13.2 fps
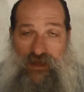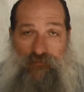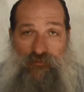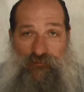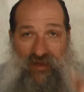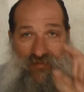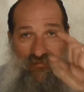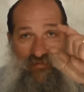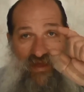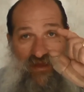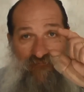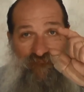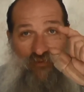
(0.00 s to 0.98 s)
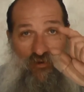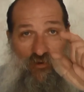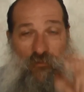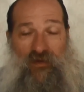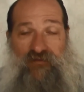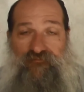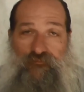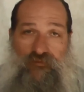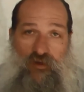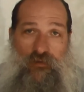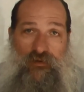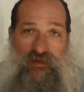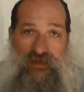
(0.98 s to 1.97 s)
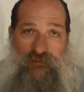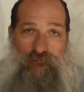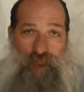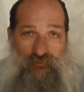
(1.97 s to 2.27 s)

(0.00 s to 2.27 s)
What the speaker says: I'm about that far away from going ahead and